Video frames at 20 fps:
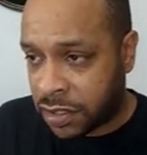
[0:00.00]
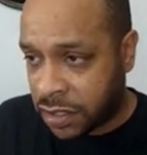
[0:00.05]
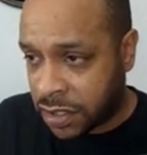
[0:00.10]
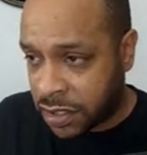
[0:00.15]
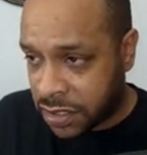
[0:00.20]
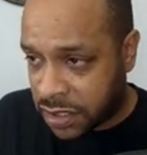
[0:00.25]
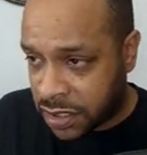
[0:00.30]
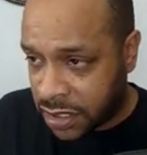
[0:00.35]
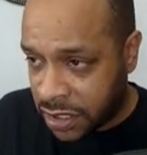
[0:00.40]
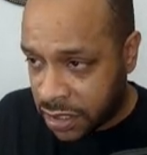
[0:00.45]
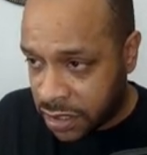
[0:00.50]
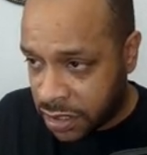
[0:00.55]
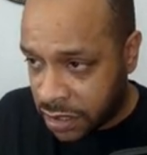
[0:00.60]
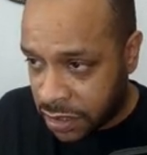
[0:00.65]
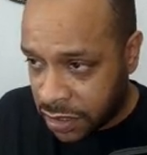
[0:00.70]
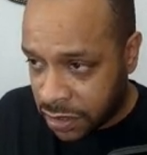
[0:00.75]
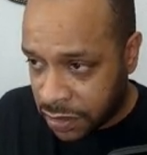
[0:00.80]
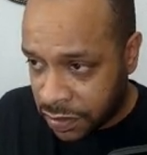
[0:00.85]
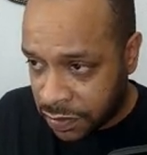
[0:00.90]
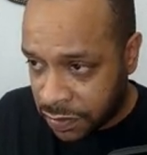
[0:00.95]
You can
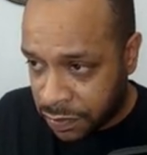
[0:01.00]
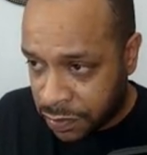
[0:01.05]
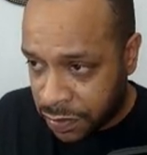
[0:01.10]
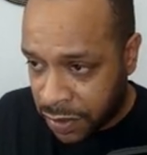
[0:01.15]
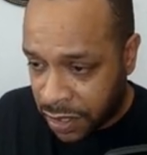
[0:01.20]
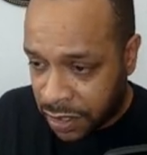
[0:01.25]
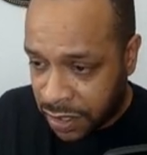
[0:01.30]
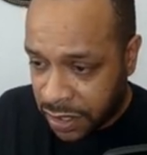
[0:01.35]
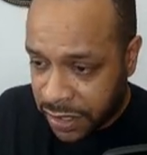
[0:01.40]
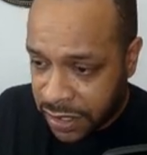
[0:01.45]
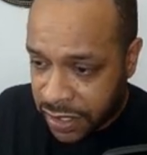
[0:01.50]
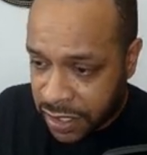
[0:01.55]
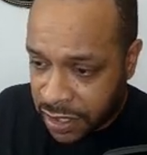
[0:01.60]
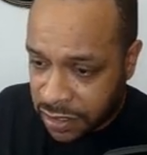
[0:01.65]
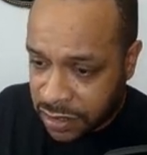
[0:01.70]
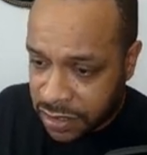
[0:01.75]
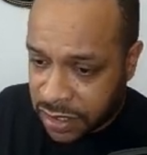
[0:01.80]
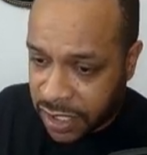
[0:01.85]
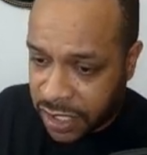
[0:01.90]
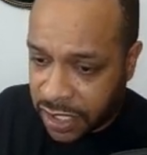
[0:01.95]
see barely
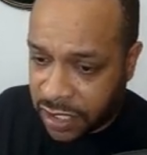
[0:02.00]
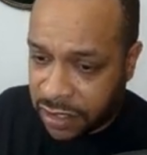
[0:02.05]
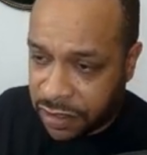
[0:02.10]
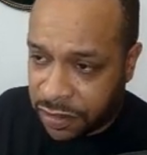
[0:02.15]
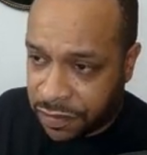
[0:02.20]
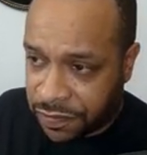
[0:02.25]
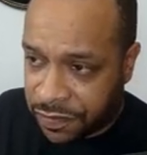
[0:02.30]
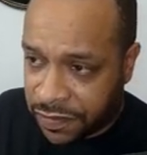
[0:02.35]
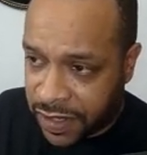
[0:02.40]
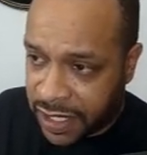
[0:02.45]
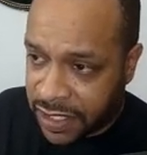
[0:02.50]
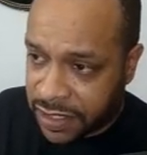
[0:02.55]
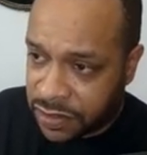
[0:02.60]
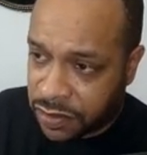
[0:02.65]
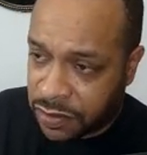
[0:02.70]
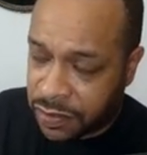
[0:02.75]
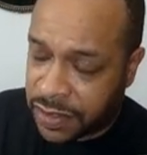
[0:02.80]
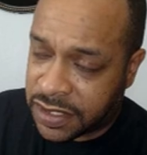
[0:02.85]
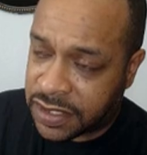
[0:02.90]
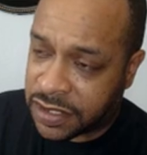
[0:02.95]
there, it's like a little
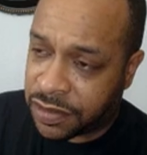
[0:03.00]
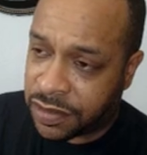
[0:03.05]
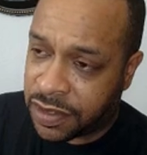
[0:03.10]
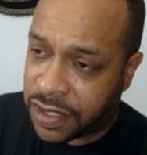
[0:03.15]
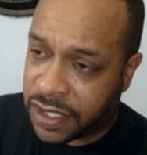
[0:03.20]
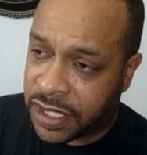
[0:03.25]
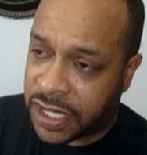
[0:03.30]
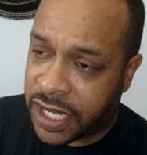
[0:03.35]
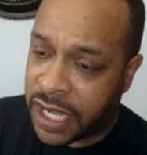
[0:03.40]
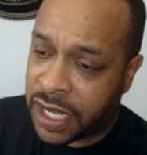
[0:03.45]
fox on my screen.